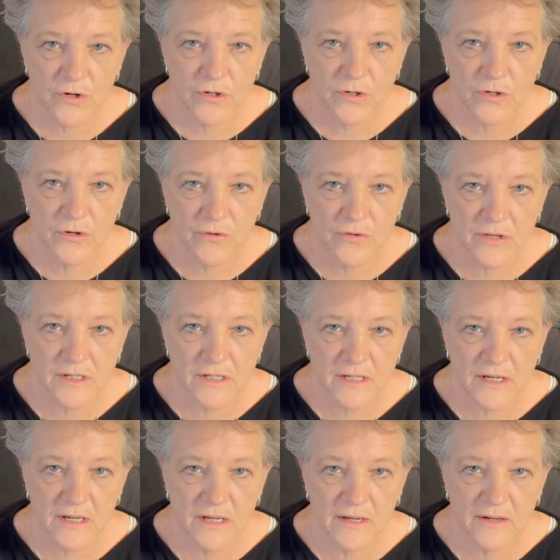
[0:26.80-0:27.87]
to the
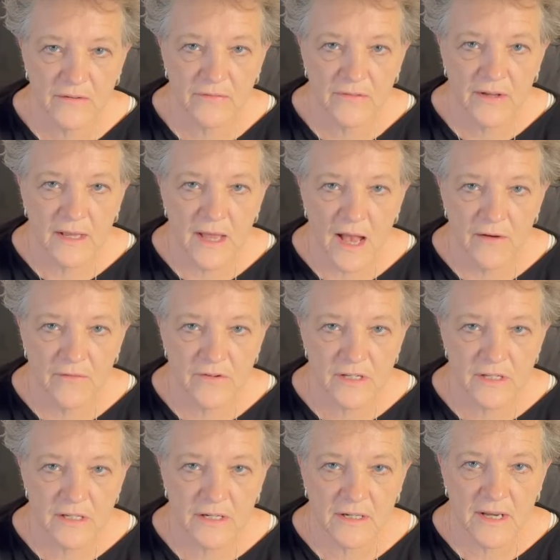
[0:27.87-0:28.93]
City of
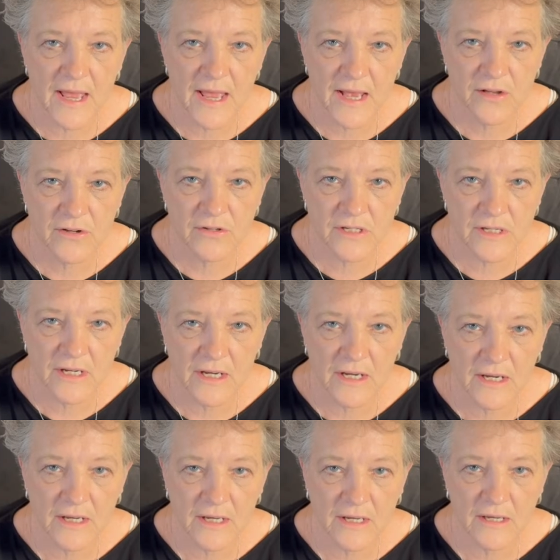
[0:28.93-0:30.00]
Galveston
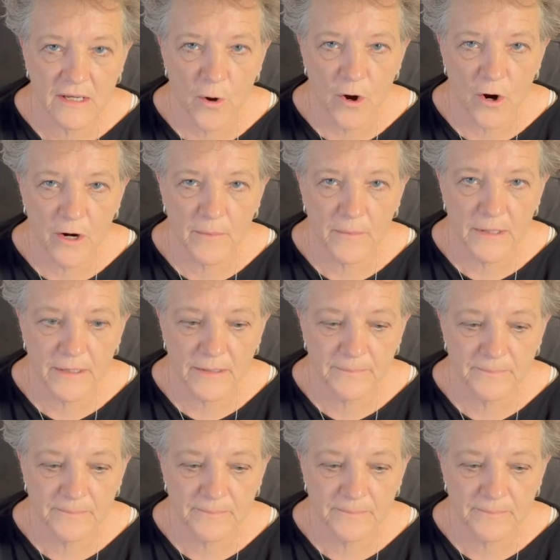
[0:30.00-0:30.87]
Housing Department.